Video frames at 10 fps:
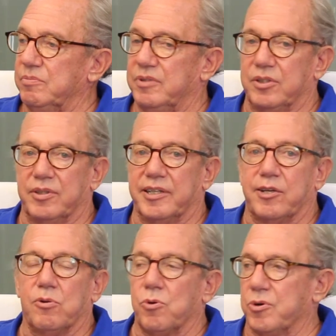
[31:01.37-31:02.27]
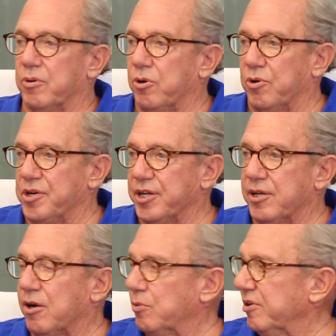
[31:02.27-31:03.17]
like owning a
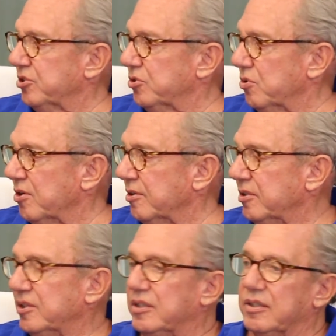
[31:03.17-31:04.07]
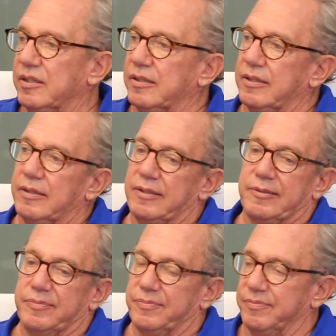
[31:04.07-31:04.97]
hardware store, a